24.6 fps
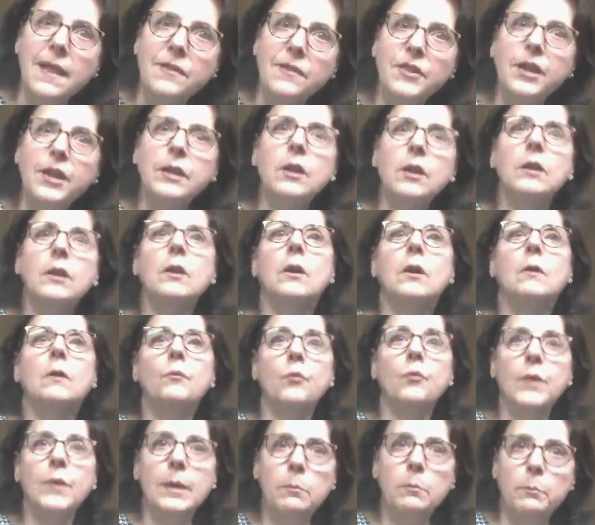Then they're gonna
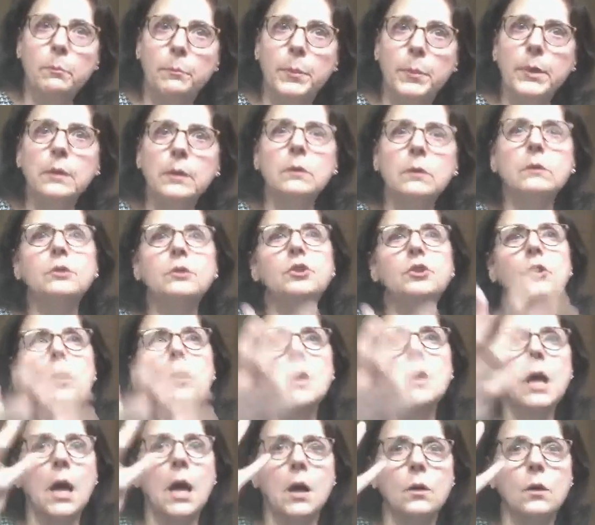rebuild
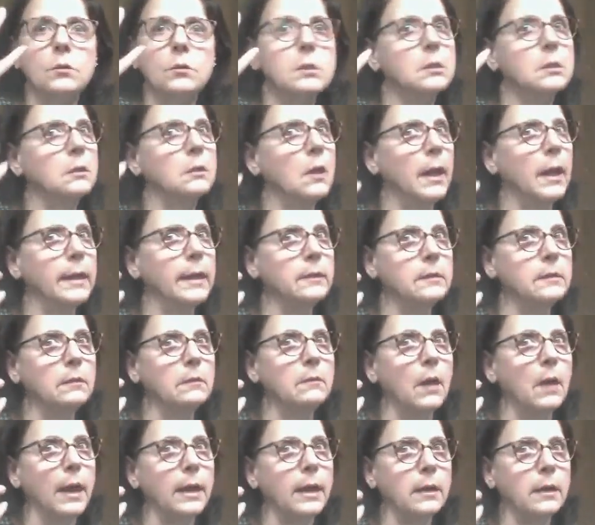your house like to
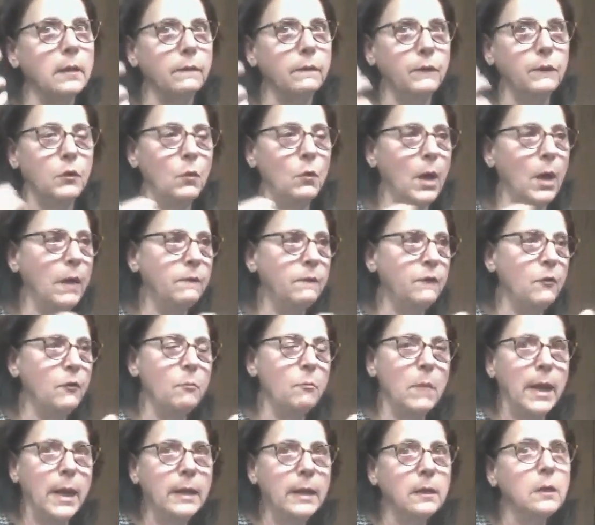like. If you had
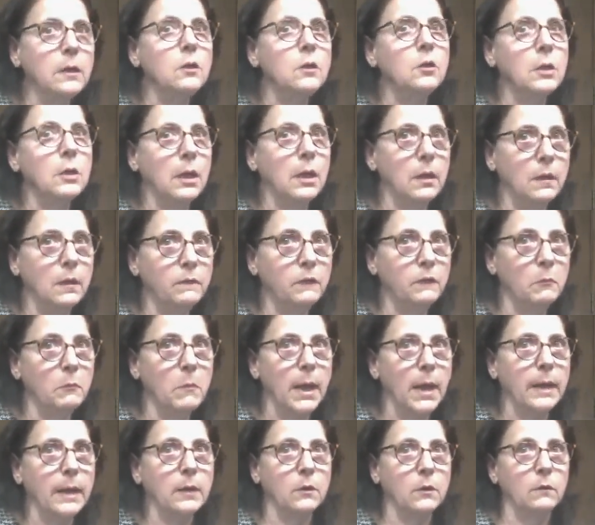Formica, you're getting
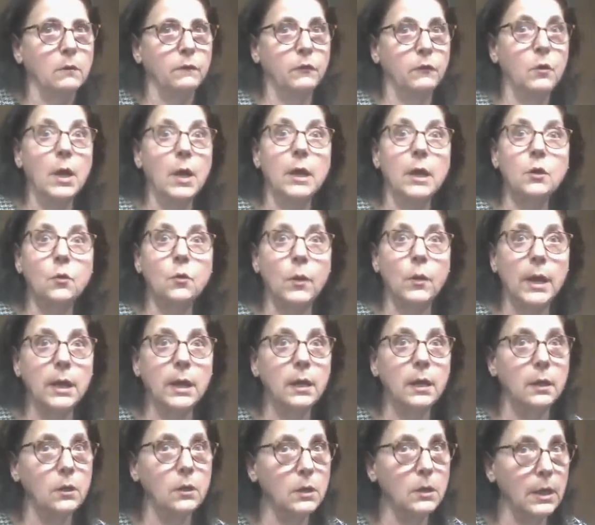Formica. If you had
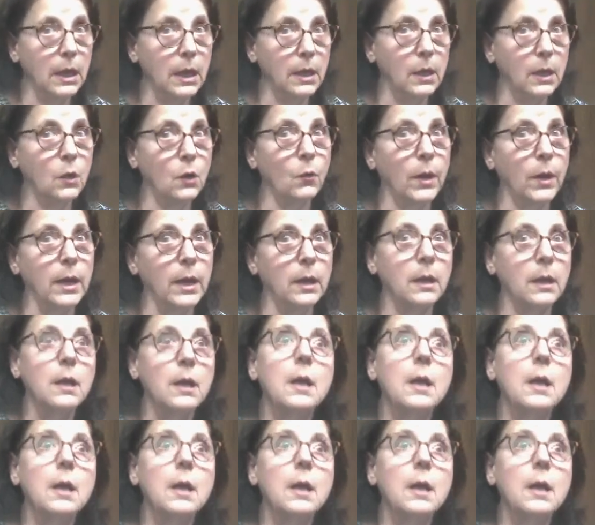granite, you're getting granite.